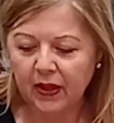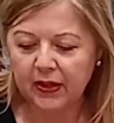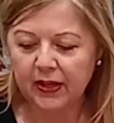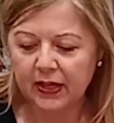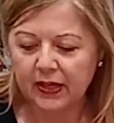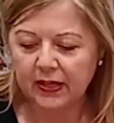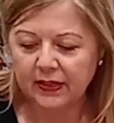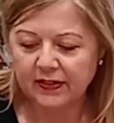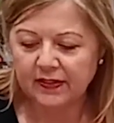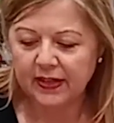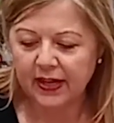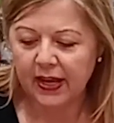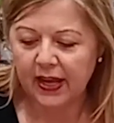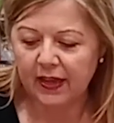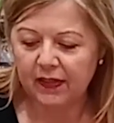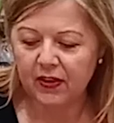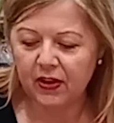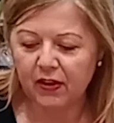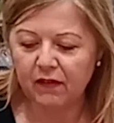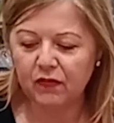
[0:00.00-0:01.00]
you can see
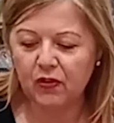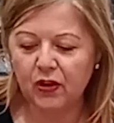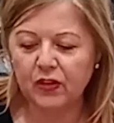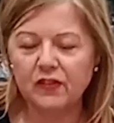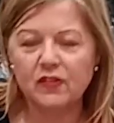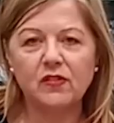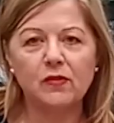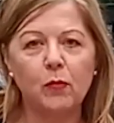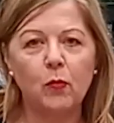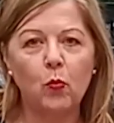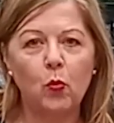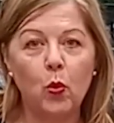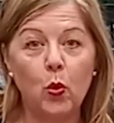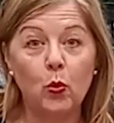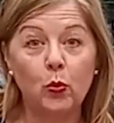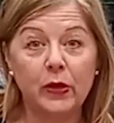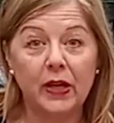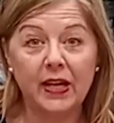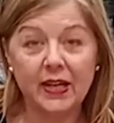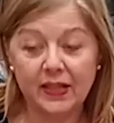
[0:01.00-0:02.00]
here that I've got some
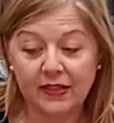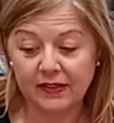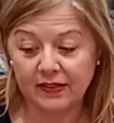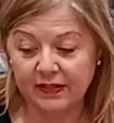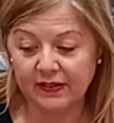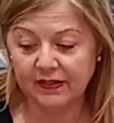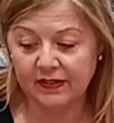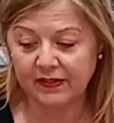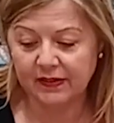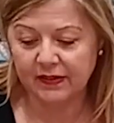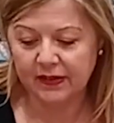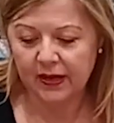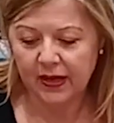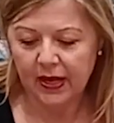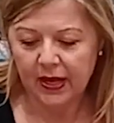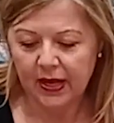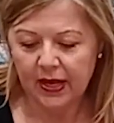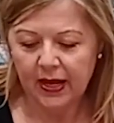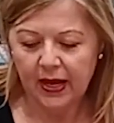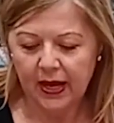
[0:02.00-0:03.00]
walnuts.
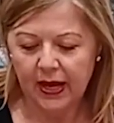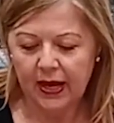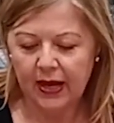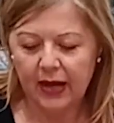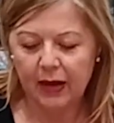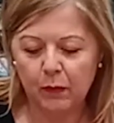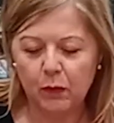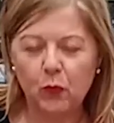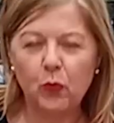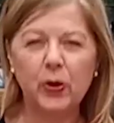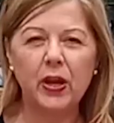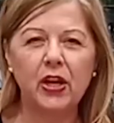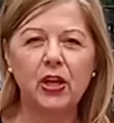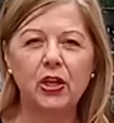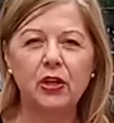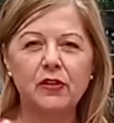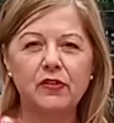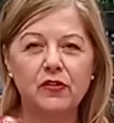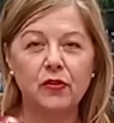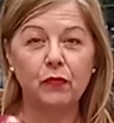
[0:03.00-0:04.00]
We're going
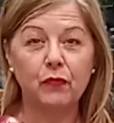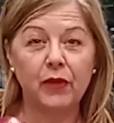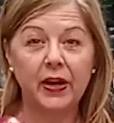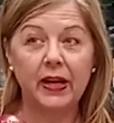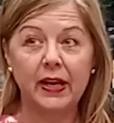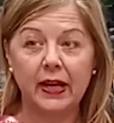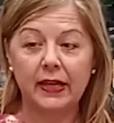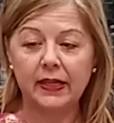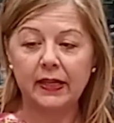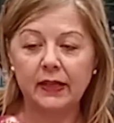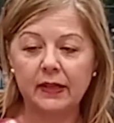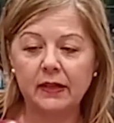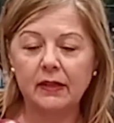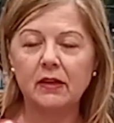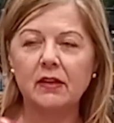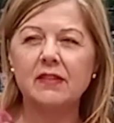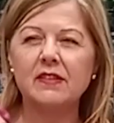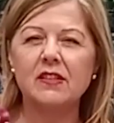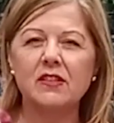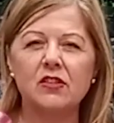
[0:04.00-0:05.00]
to use the red onion
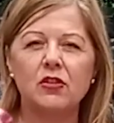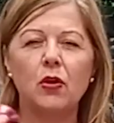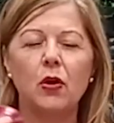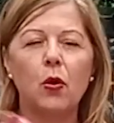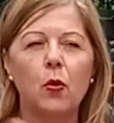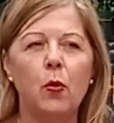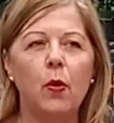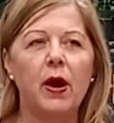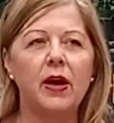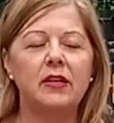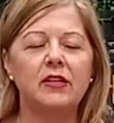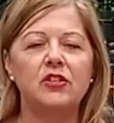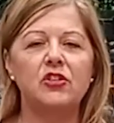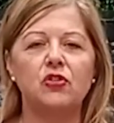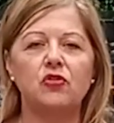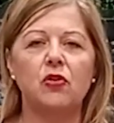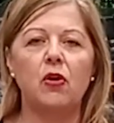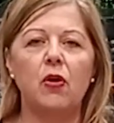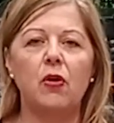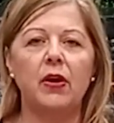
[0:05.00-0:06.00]
because it's not quite as
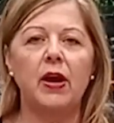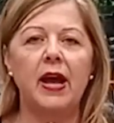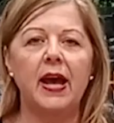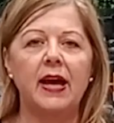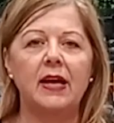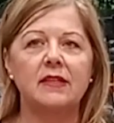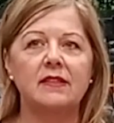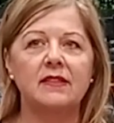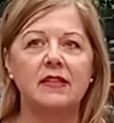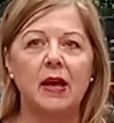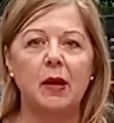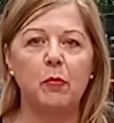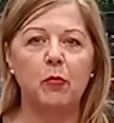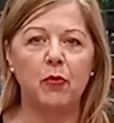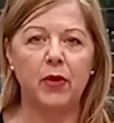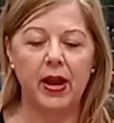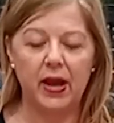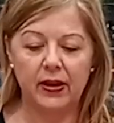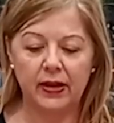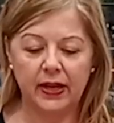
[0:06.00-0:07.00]
strong as a
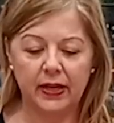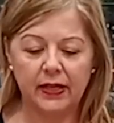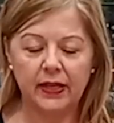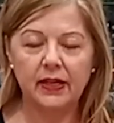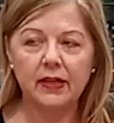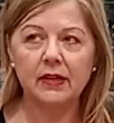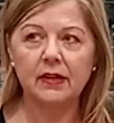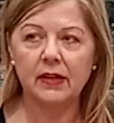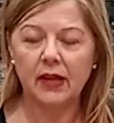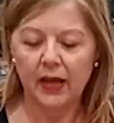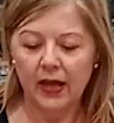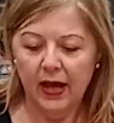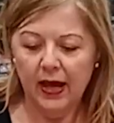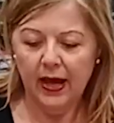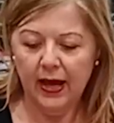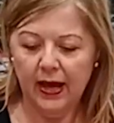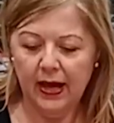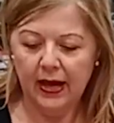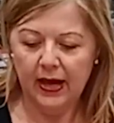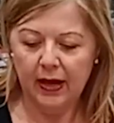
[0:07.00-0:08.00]
brown onion,
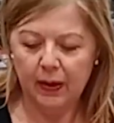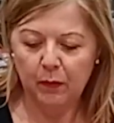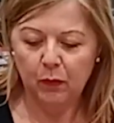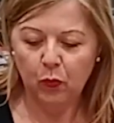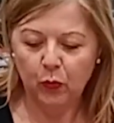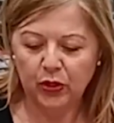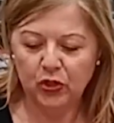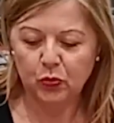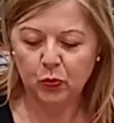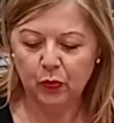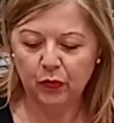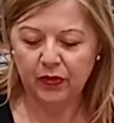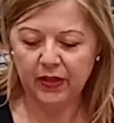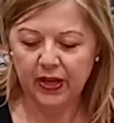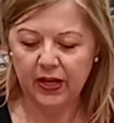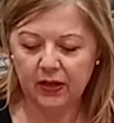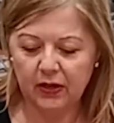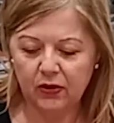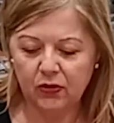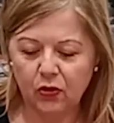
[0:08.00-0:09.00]
which will
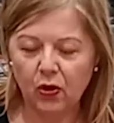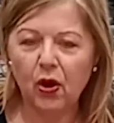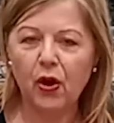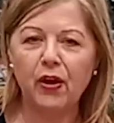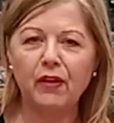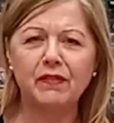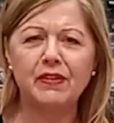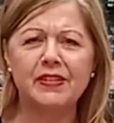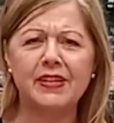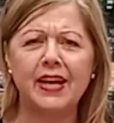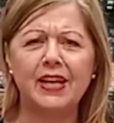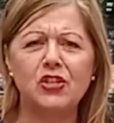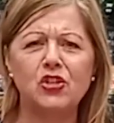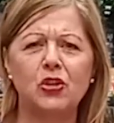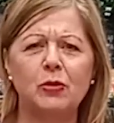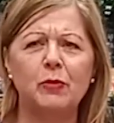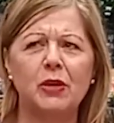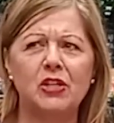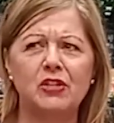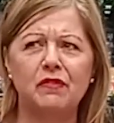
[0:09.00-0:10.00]
then not overtake too
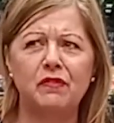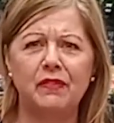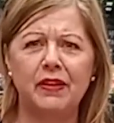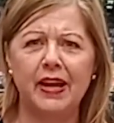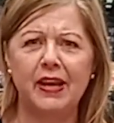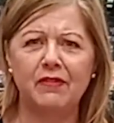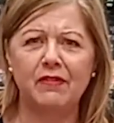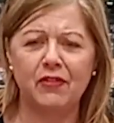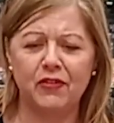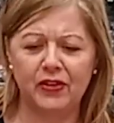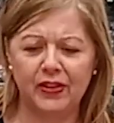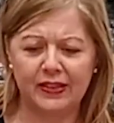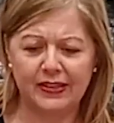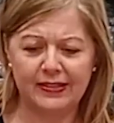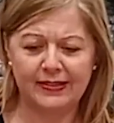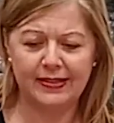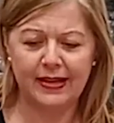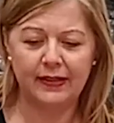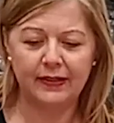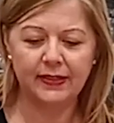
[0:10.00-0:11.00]
much flavour in the
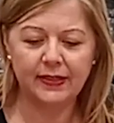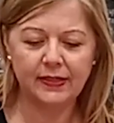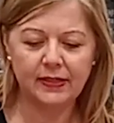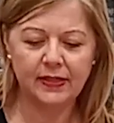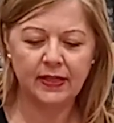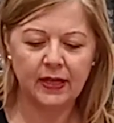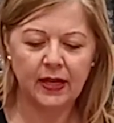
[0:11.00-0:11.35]
salad.